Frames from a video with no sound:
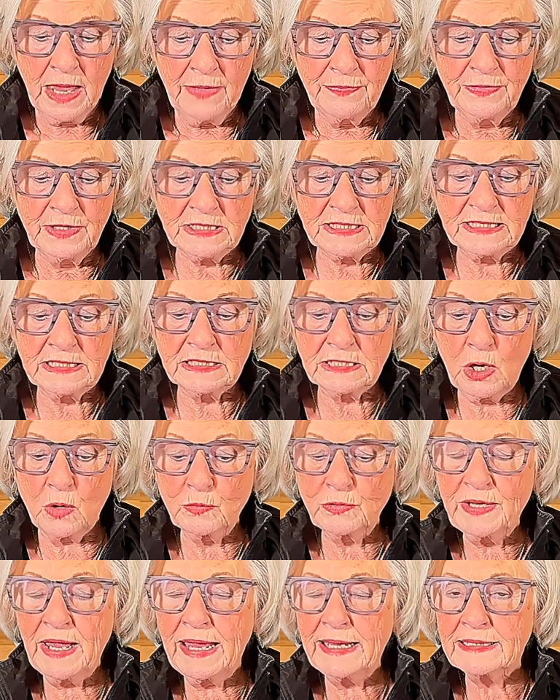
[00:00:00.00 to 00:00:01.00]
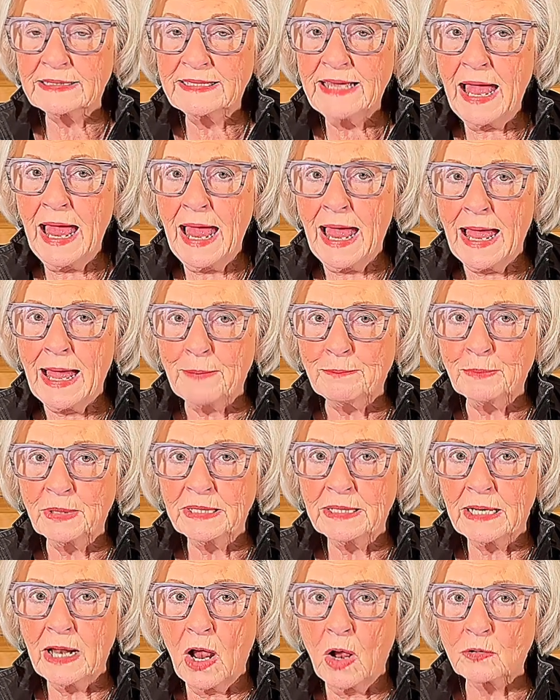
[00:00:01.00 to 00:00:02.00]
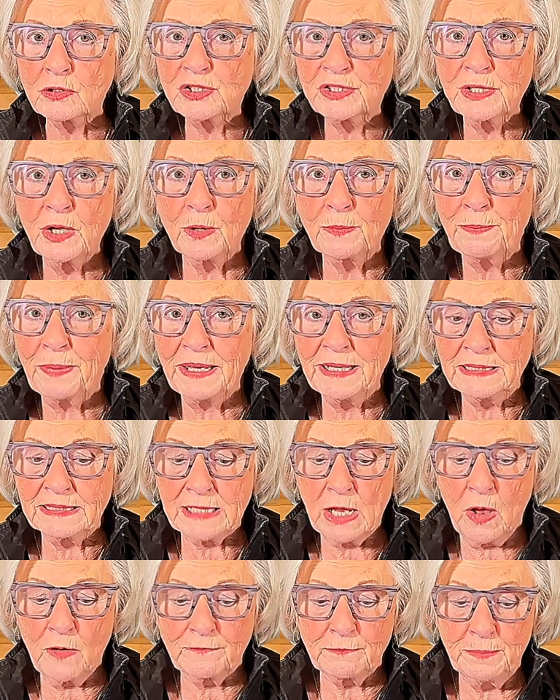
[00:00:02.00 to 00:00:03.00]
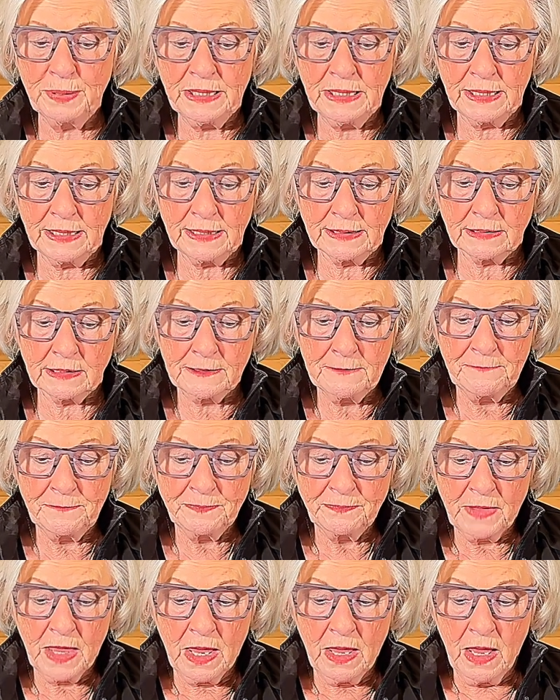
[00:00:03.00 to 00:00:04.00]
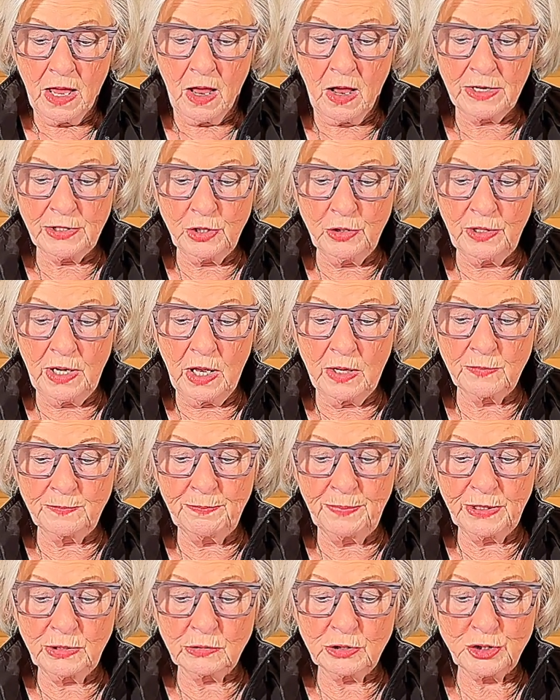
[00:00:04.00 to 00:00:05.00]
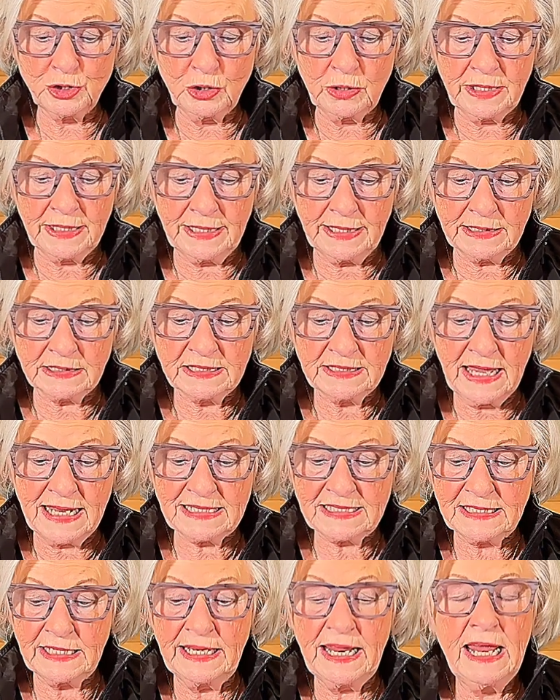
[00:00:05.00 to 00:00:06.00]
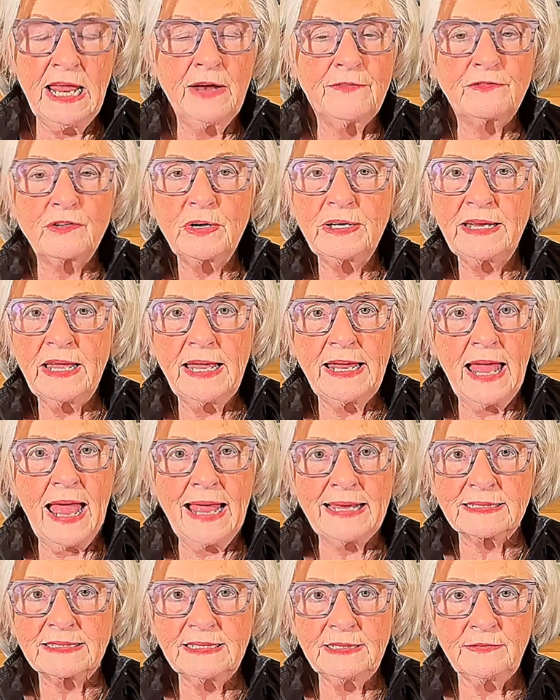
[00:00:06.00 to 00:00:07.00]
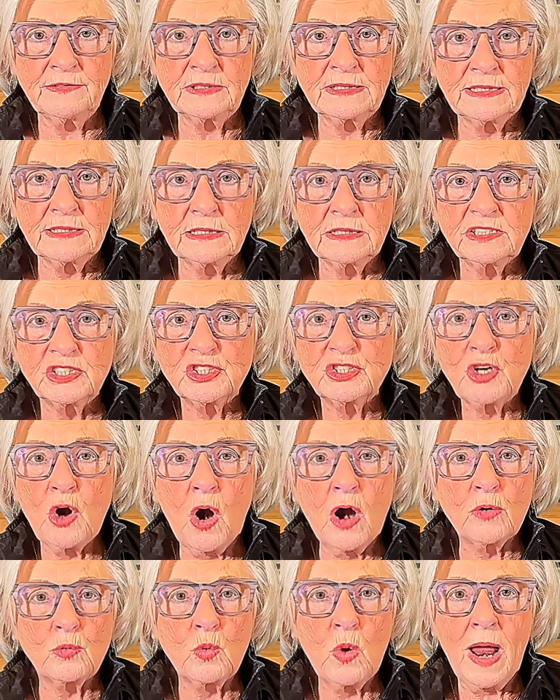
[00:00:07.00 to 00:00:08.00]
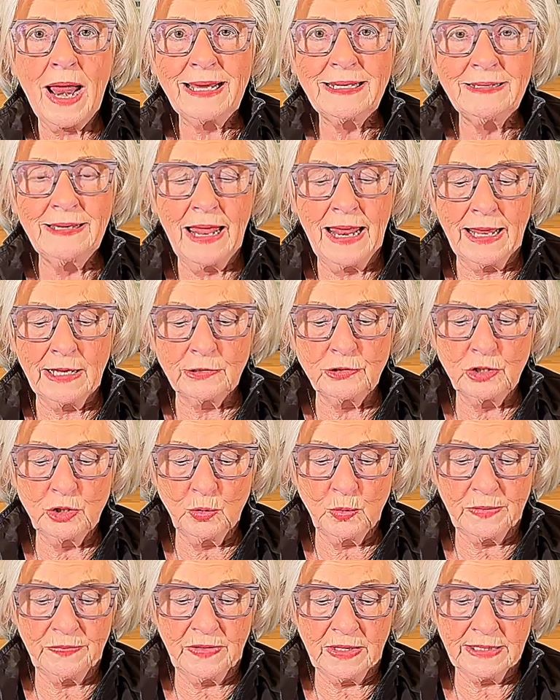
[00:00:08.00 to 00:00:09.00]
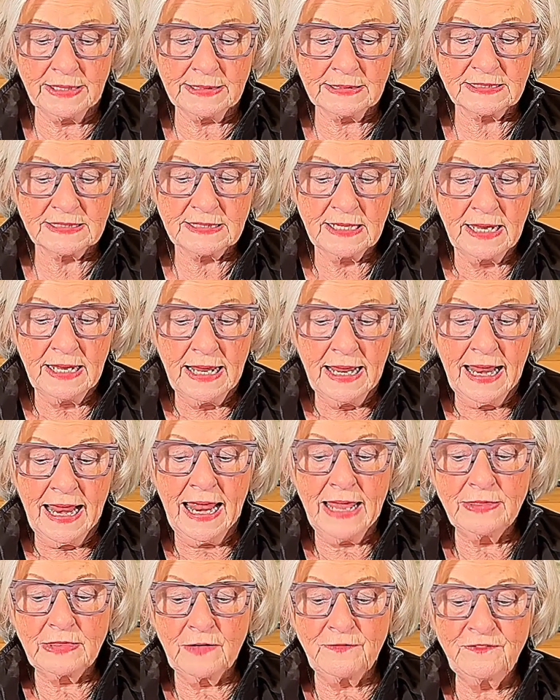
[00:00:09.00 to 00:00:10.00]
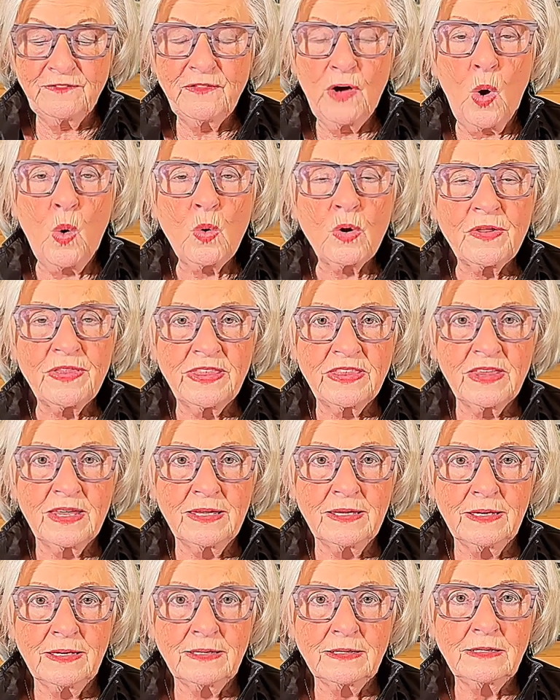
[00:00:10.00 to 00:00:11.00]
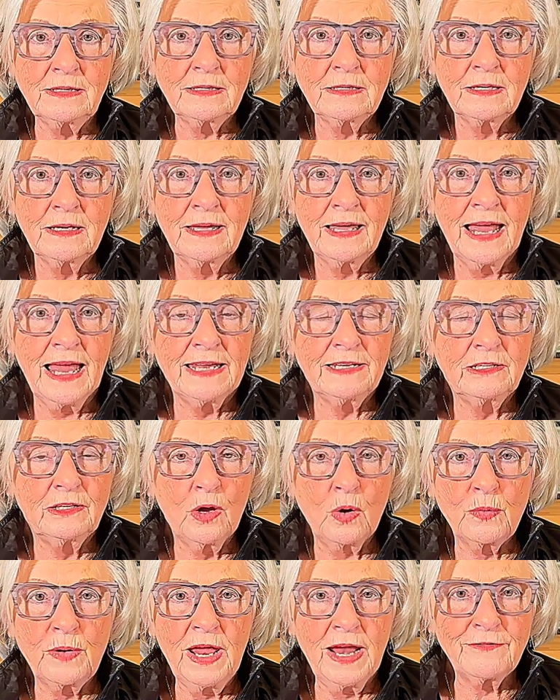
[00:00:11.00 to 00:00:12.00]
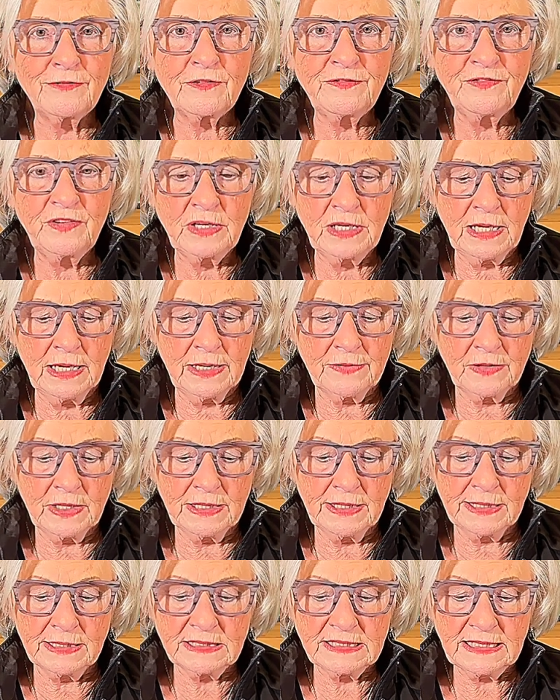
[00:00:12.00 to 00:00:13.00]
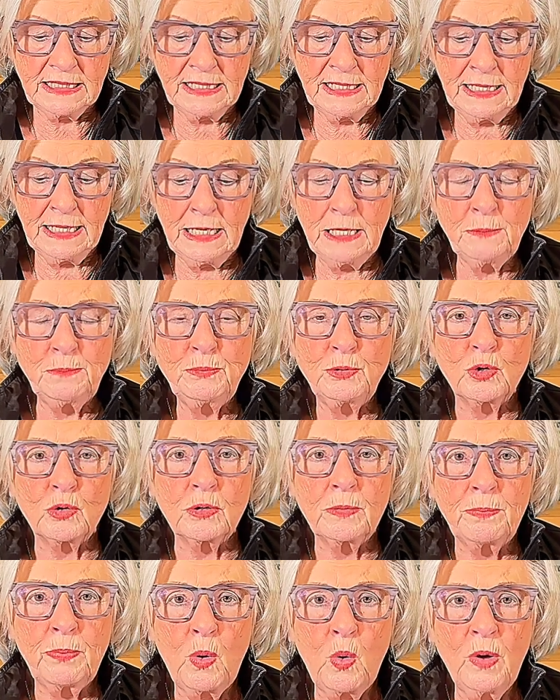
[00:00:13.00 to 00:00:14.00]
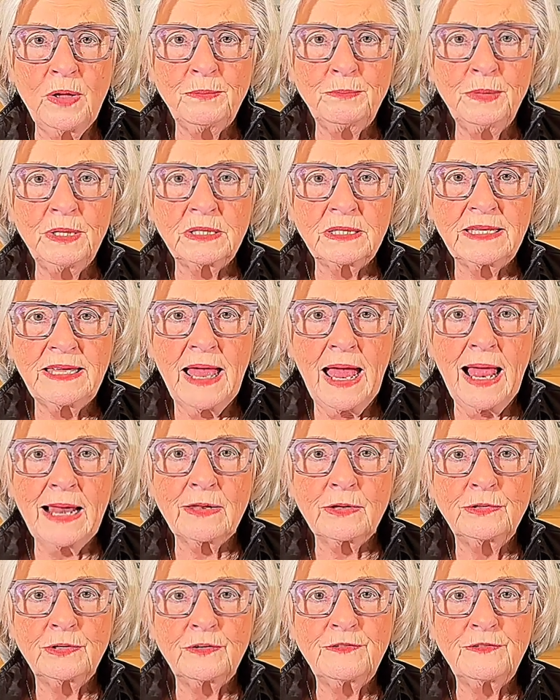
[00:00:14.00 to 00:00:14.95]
This is going to take time, but it also pays off big. Build your list. That's an everyday activity. Start right now doing this. And the fourth thing, and don't ever forget this, keep your appointment calendar